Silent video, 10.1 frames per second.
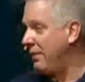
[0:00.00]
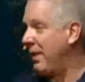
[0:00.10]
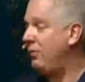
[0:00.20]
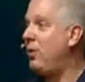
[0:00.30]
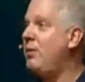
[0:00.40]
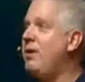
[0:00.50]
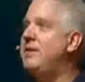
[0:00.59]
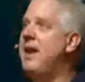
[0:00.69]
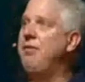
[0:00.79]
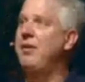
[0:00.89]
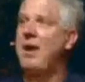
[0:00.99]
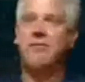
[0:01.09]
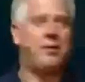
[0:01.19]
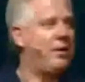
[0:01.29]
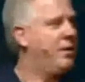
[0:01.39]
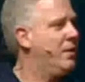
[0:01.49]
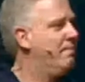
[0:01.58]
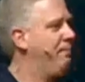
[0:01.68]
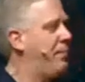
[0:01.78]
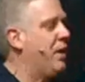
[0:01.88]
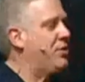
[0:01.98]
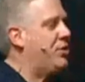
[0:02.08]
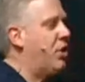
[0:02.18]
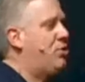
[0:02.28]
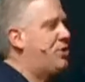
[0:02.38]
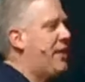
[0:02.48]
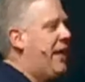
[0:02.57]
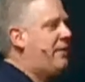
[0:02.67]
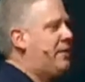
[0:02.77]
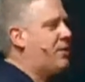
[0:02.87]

that we would never ever associate